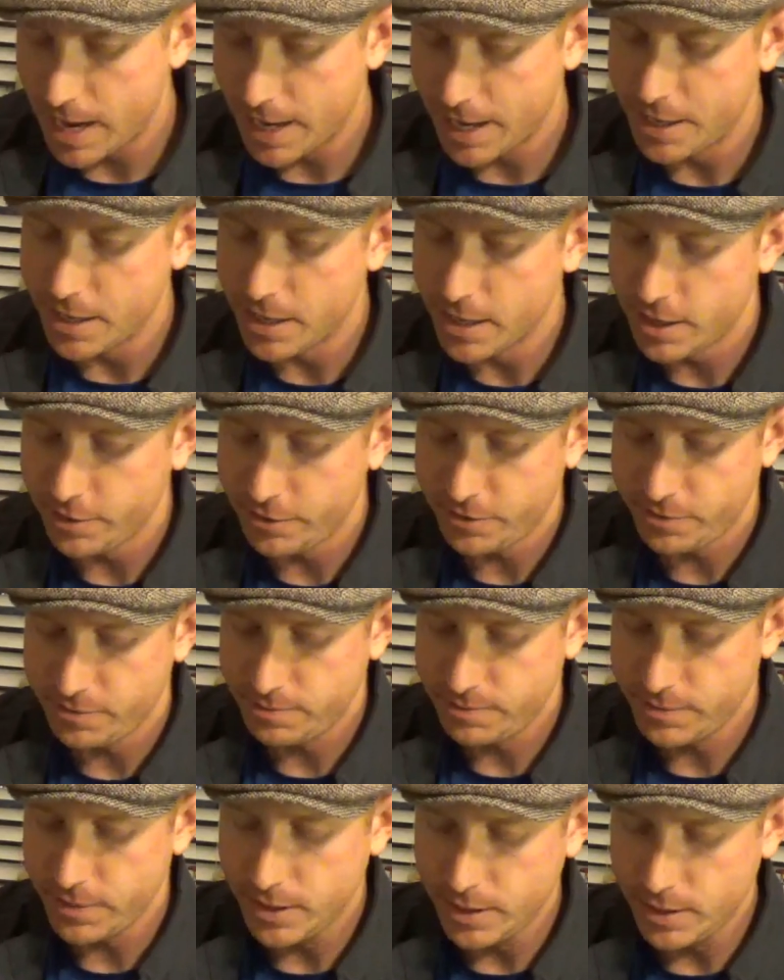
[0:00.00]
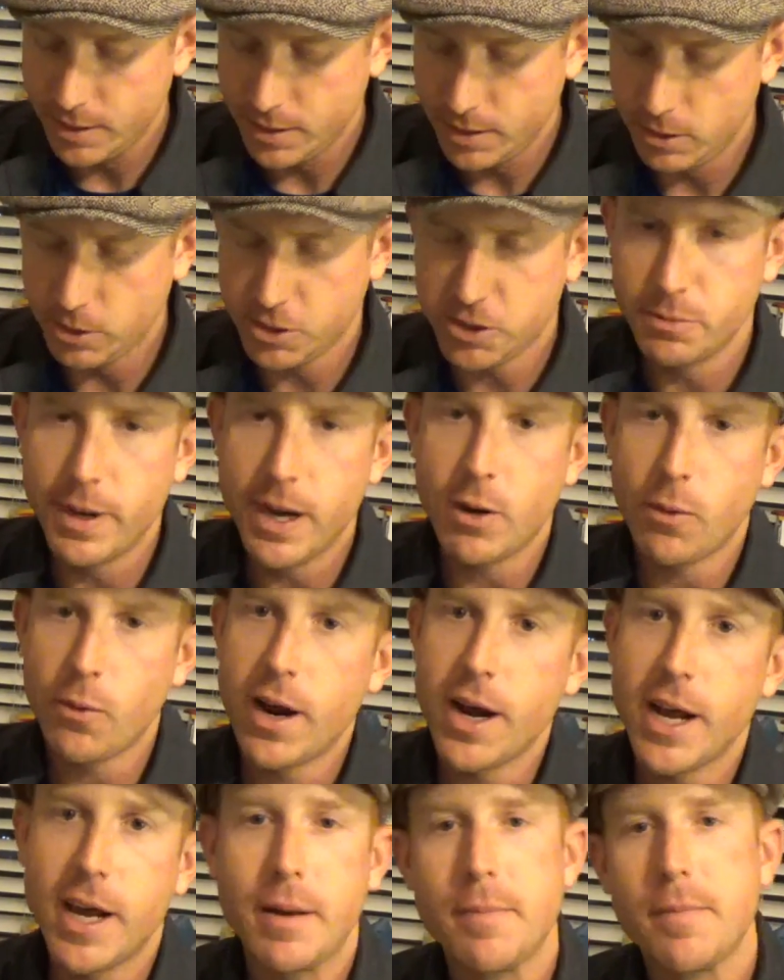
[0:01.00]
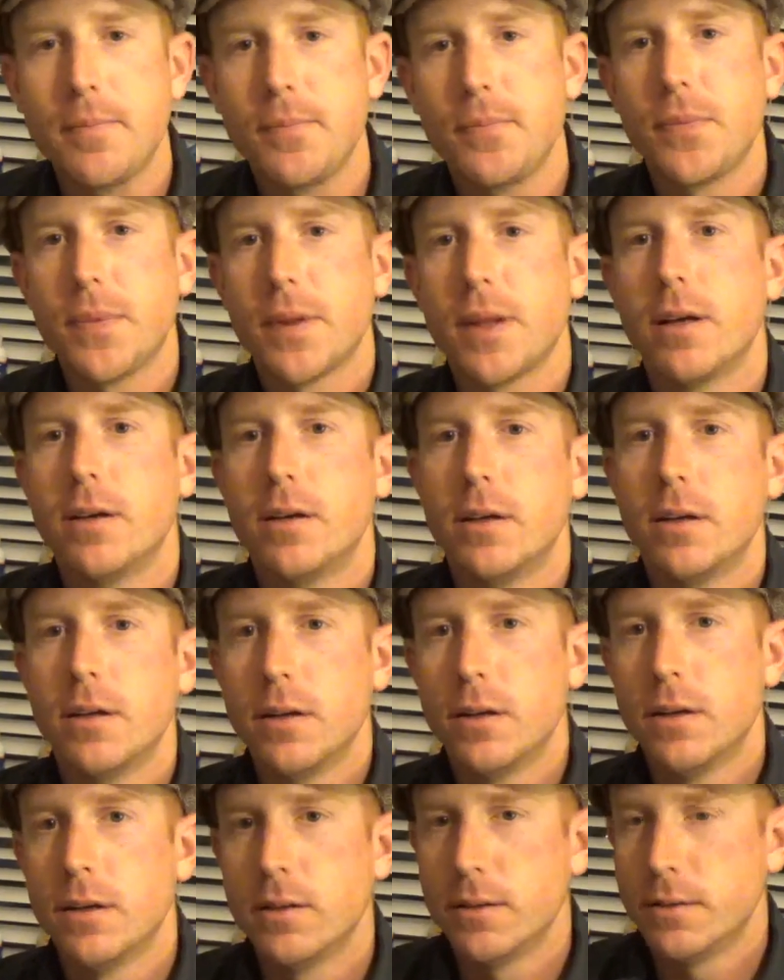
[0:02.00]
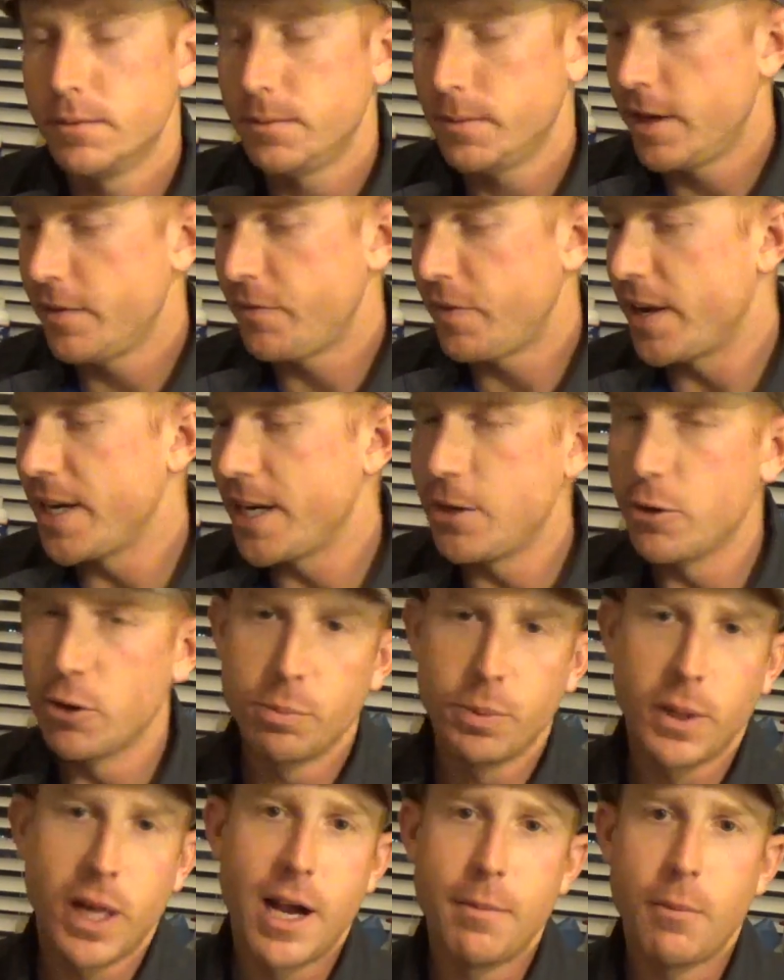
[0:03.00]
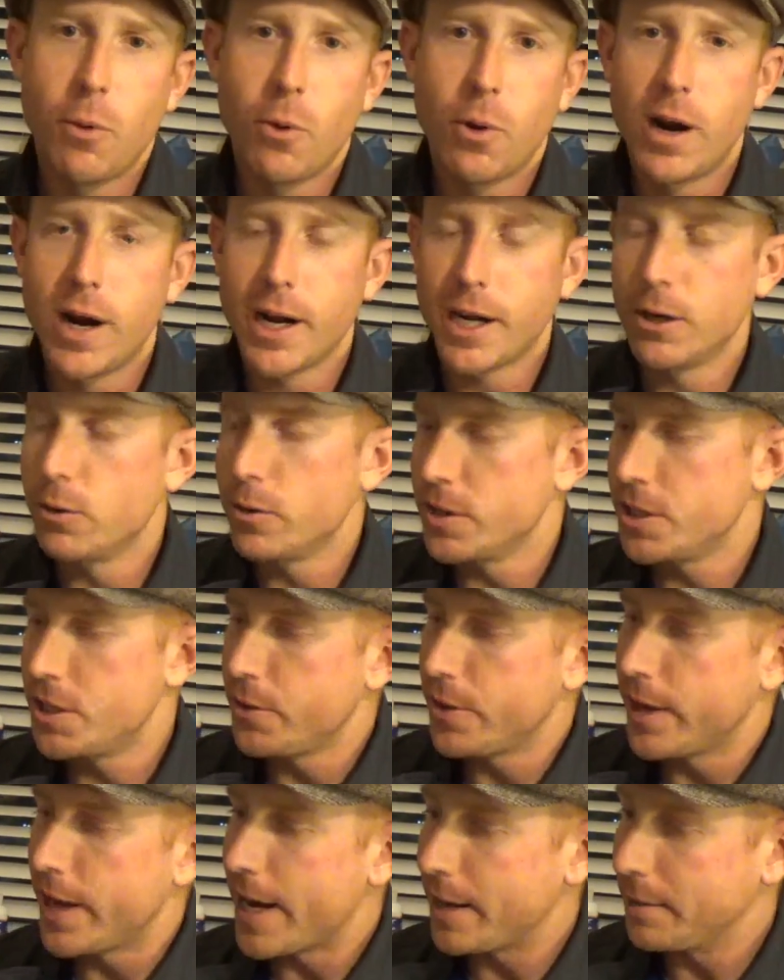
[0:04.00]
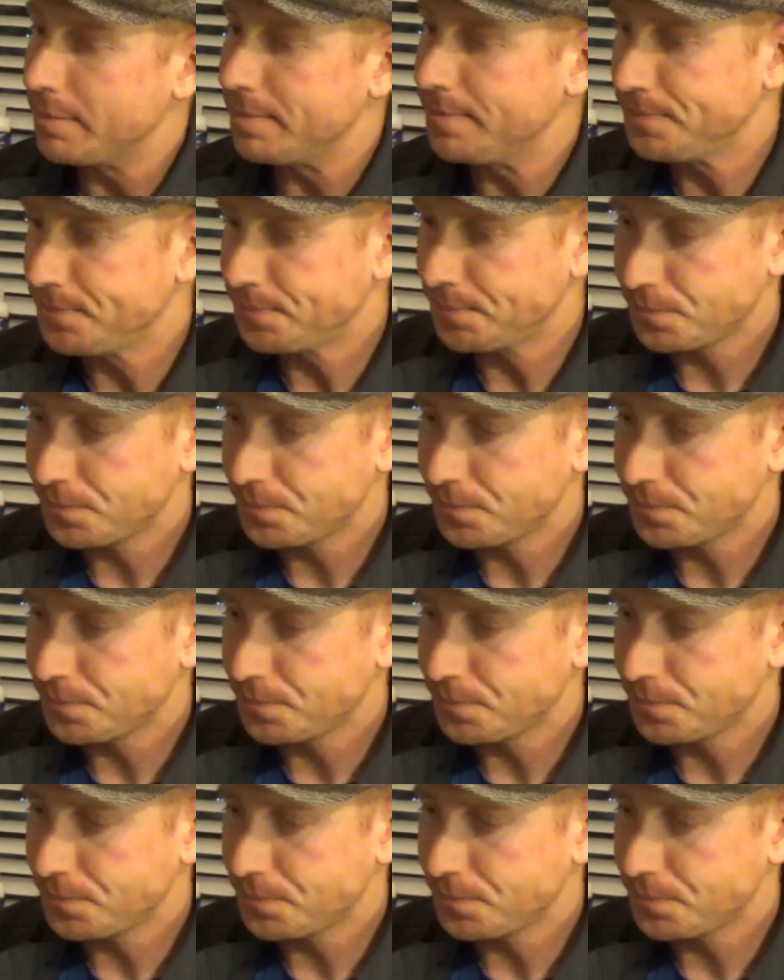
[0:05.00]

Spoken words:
enough. Looks about right. If I need to apply more, I can always do that.